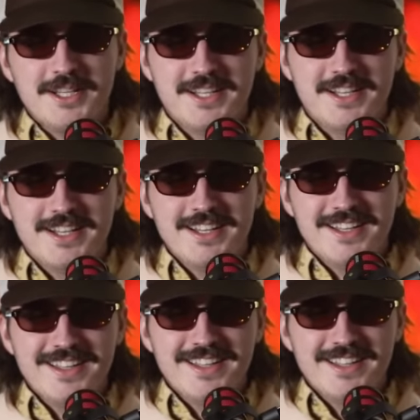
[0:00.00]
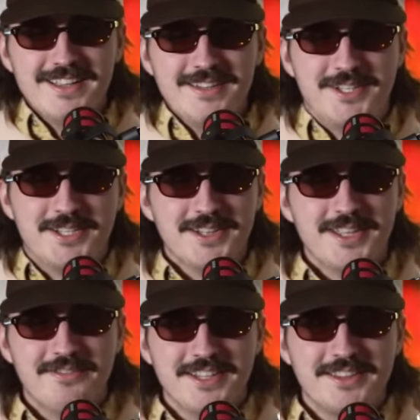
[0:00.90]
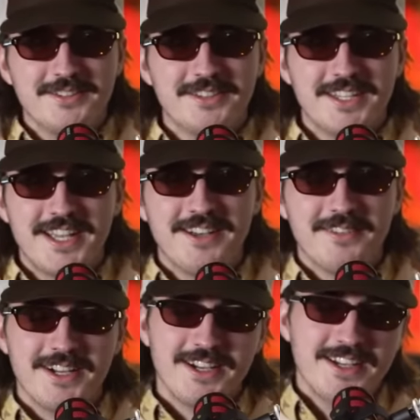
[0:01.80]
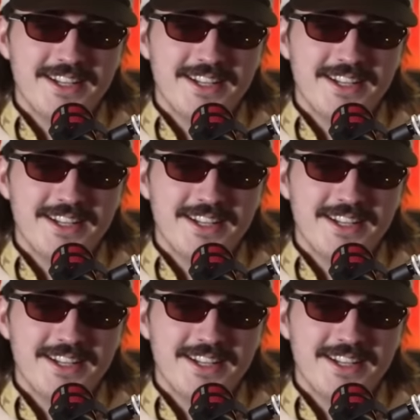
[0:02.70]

was, I was completely living through the camera.